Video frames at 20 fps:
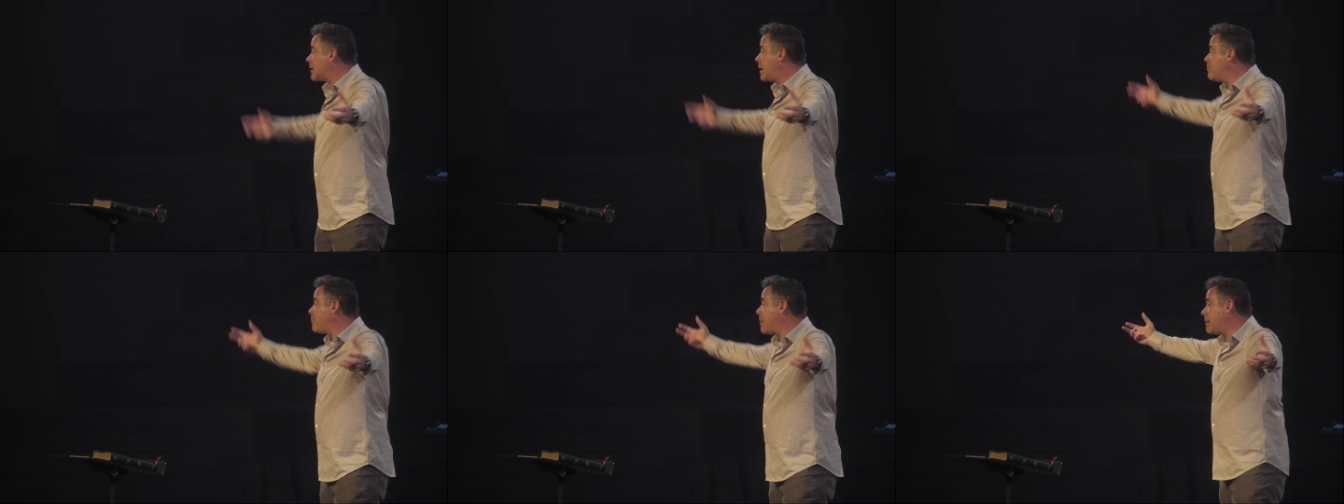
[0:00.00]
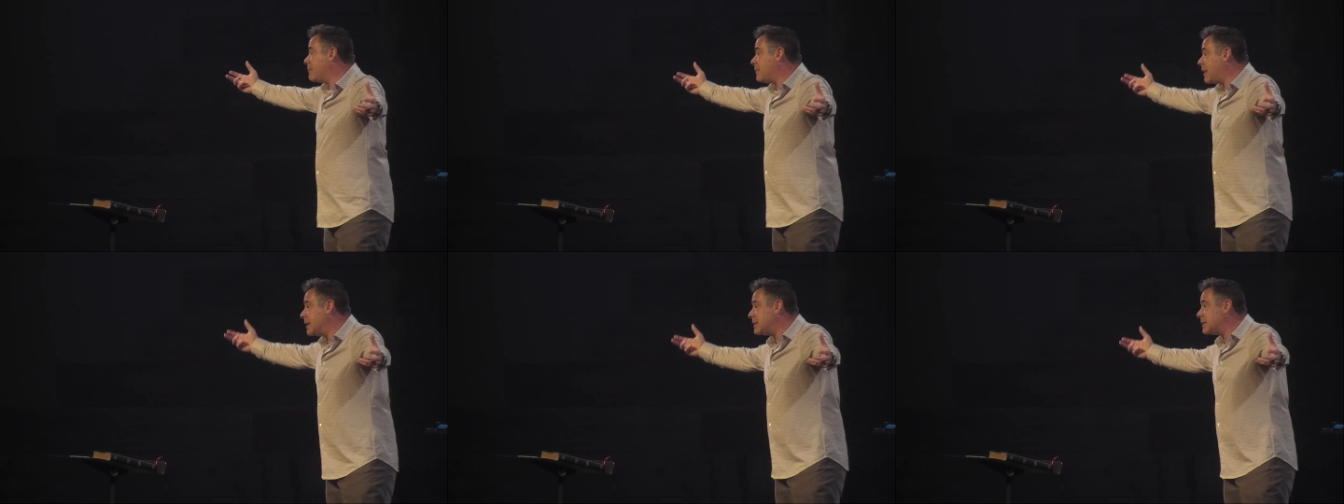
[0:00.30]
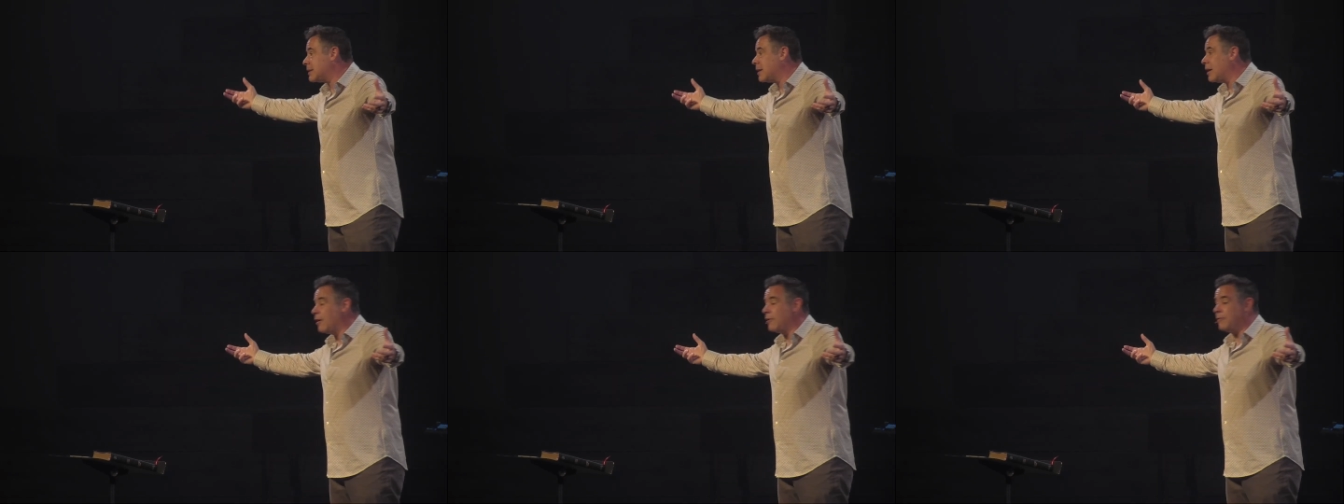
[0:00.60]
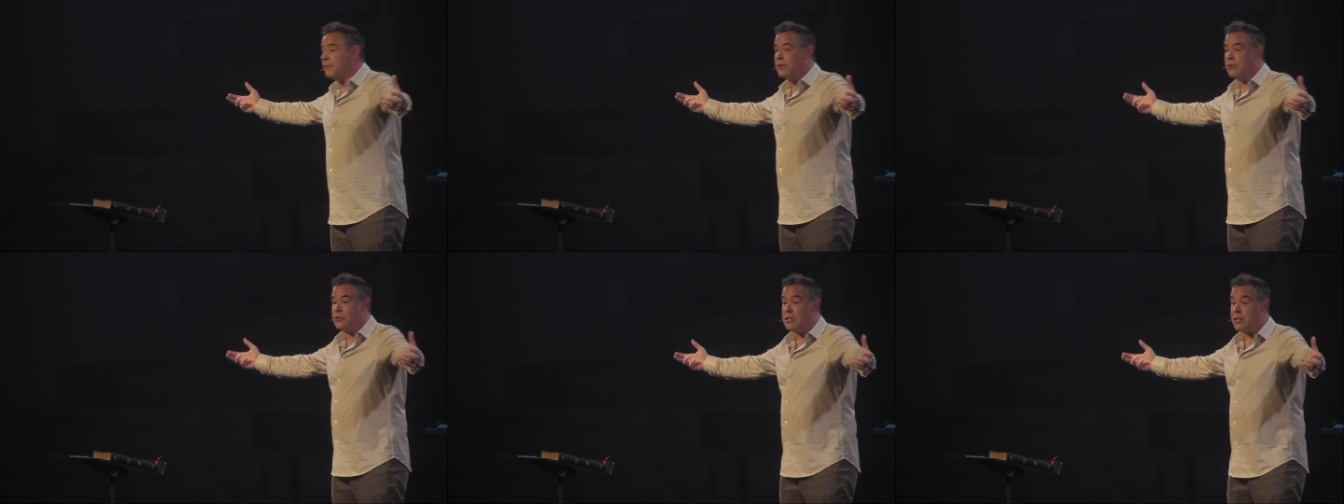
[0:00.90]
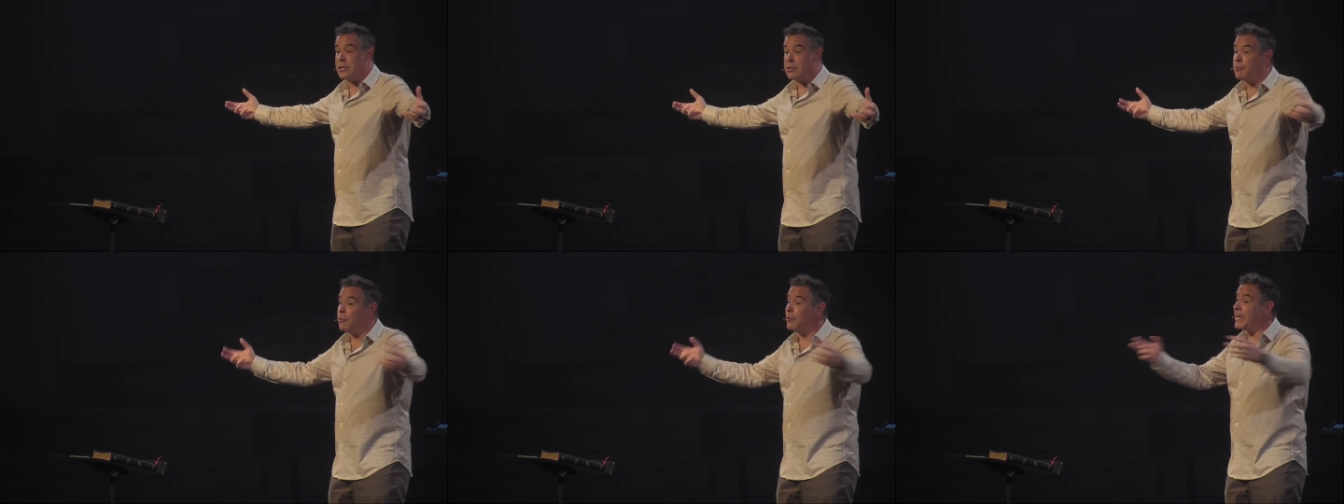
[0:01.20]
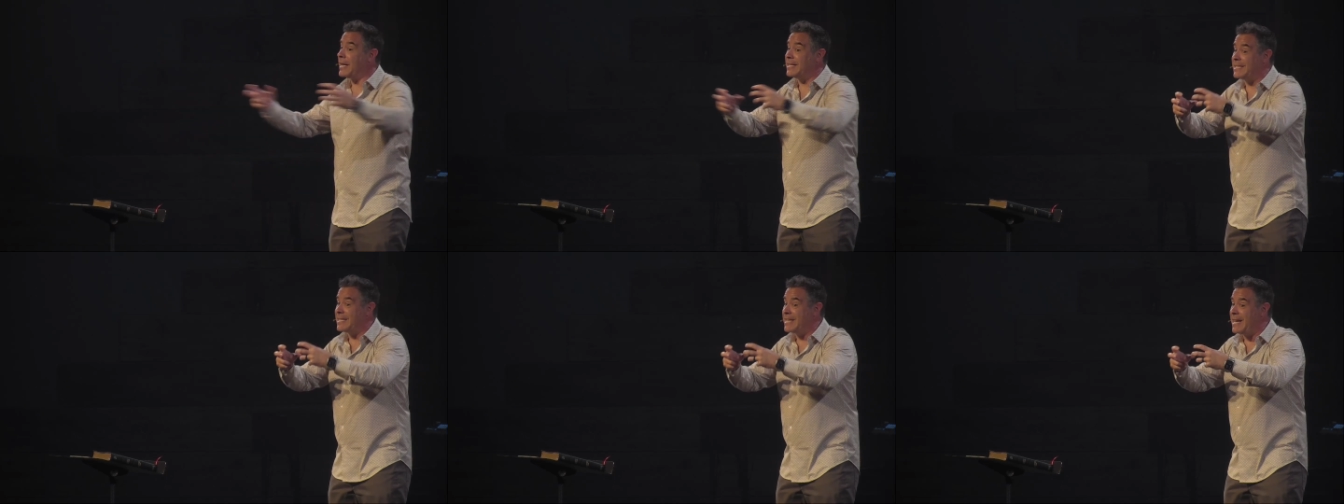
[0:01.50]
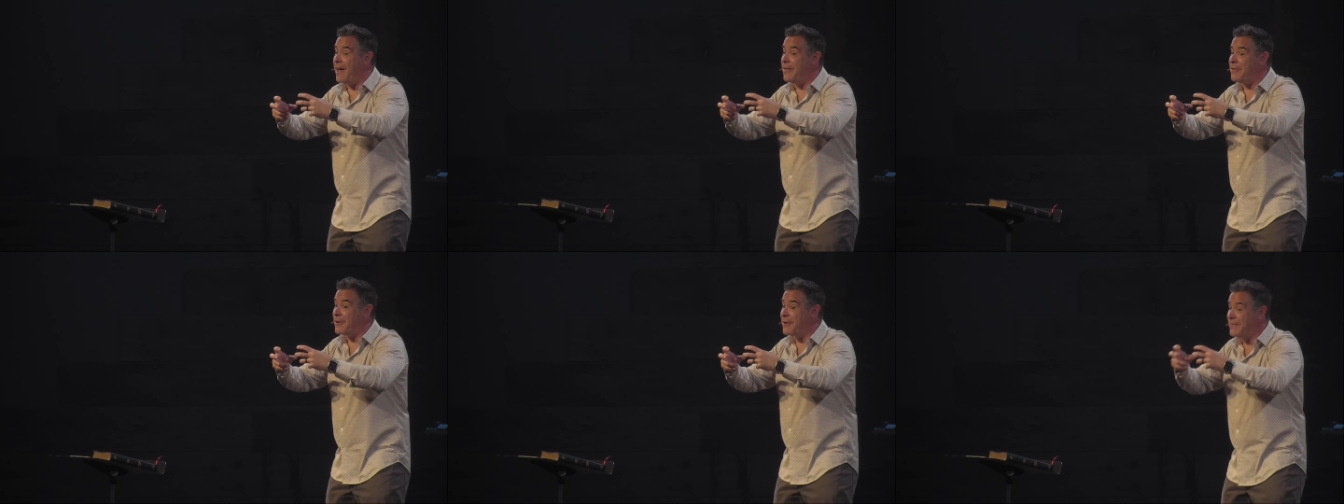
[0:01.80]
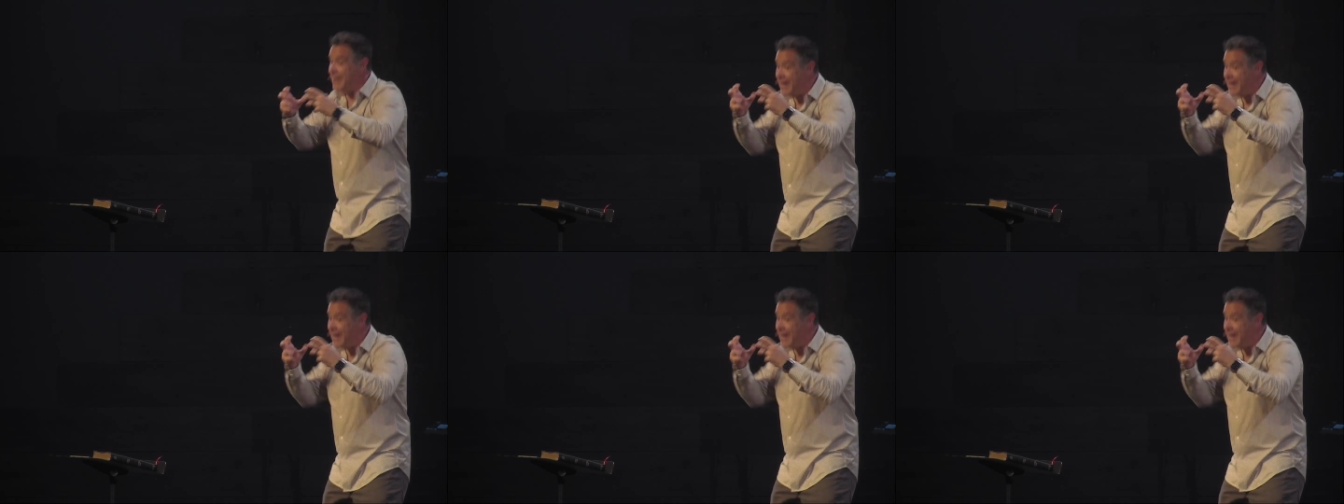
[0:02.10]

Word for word: I'm by myself, no Jesus. But we get together,